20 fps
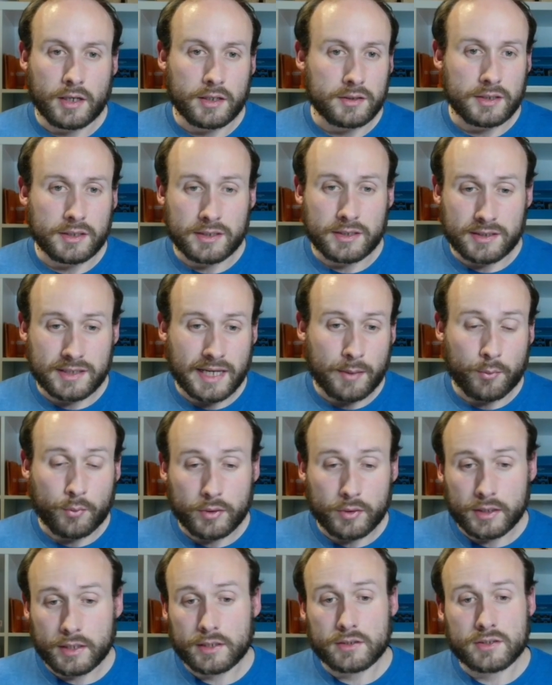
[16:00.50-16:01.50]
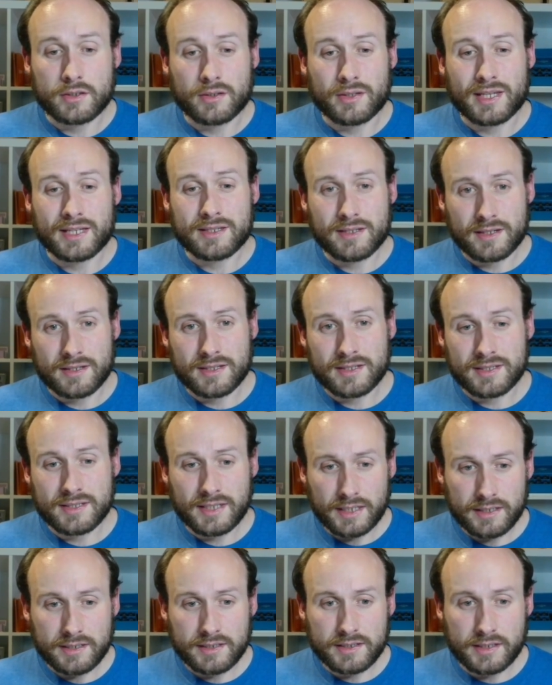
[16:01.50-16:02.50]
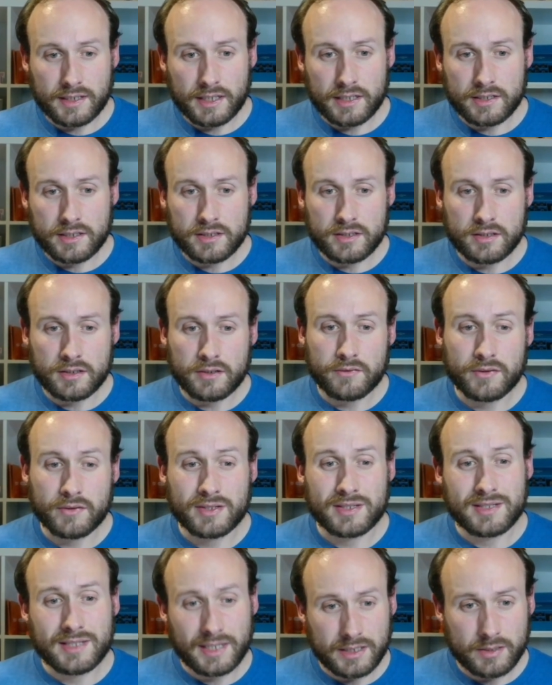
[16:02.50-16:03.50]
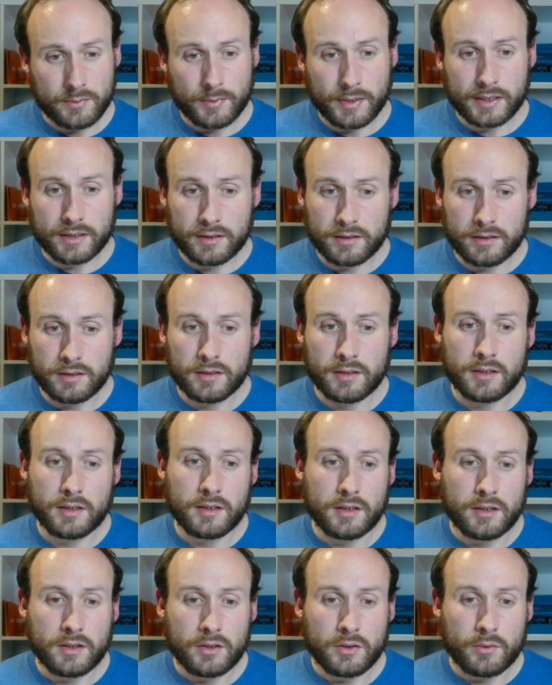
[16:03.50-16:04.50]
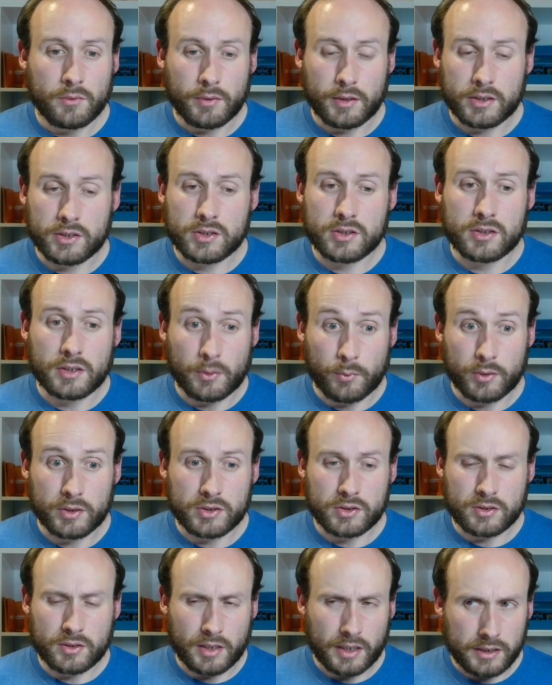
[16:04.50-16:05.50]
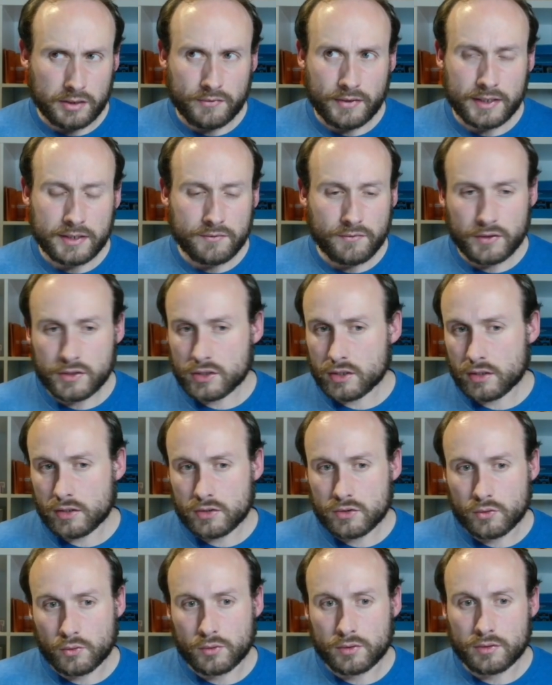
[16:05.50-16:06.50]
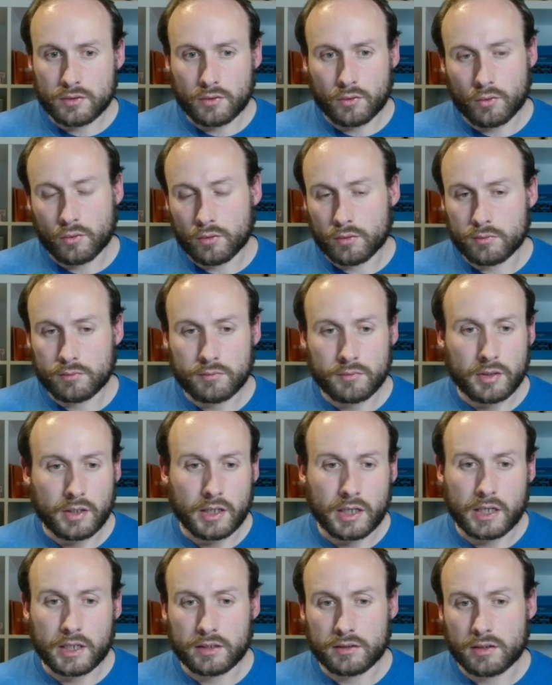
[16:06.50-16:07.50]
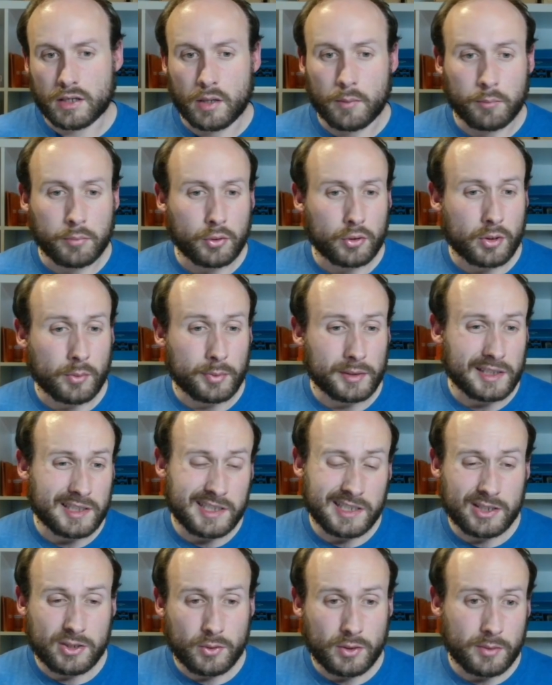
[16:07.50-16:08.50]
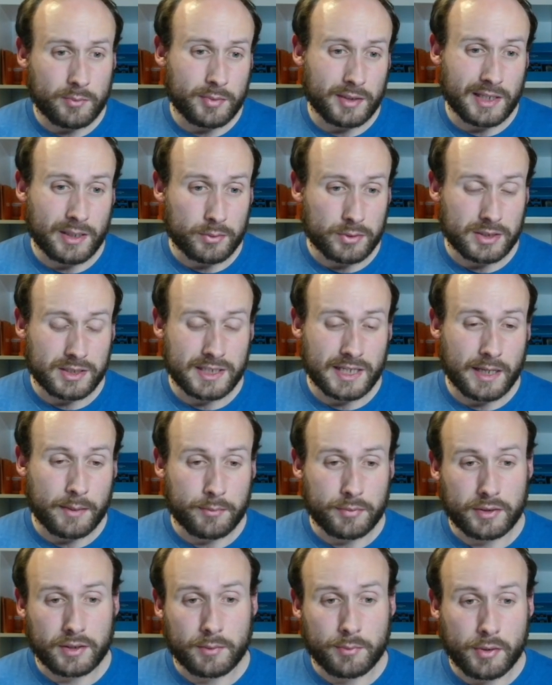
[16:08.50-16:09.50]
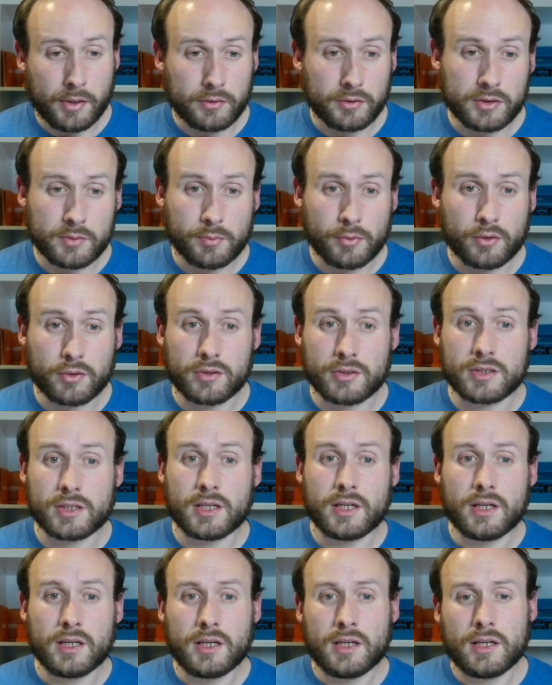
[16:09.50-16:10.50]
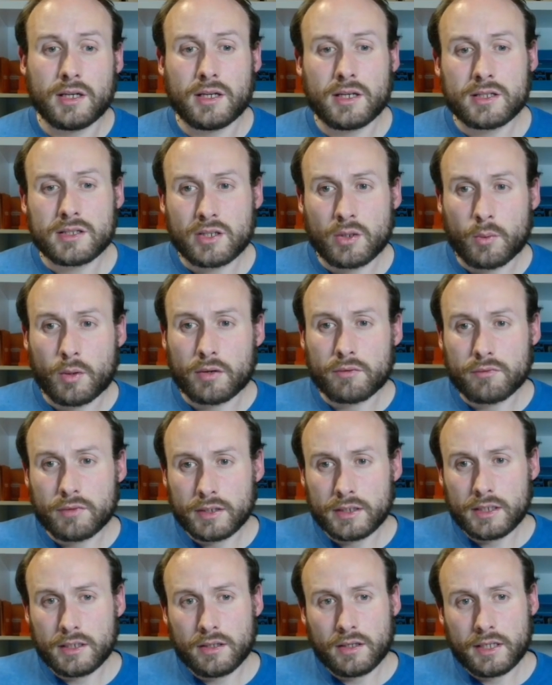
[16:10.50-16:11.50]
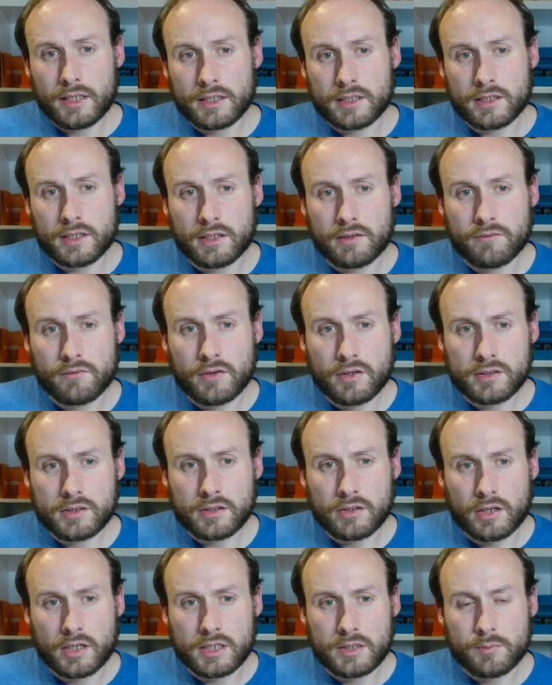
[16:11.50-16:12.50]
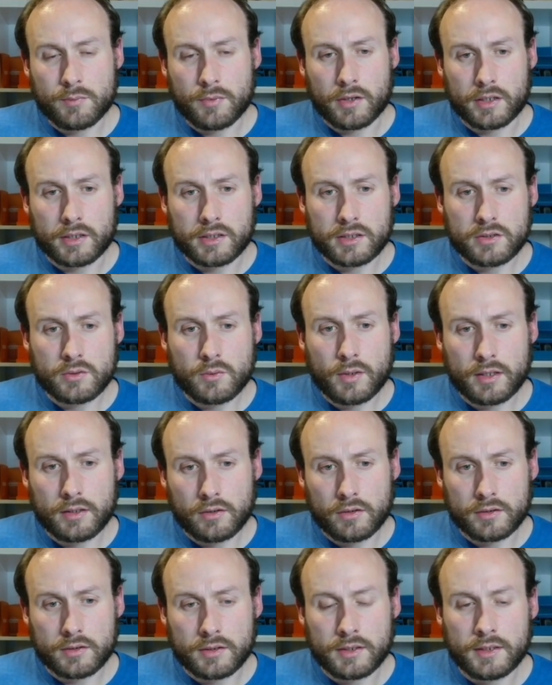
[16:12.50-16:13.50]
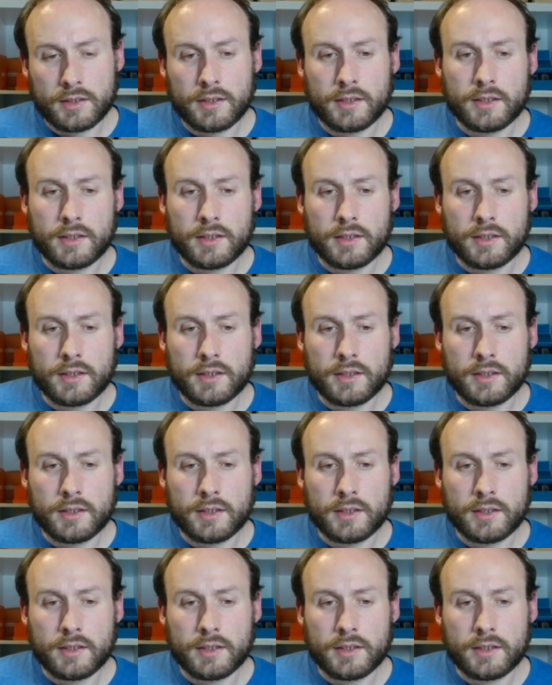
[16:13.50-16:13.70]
It. So that's a 6/6 for 6 mana, which kind of has vigilance or an unblock ability to it, being able to tap the opponent's blockers. So I really like Inverted Iceberg. It does quite a lot.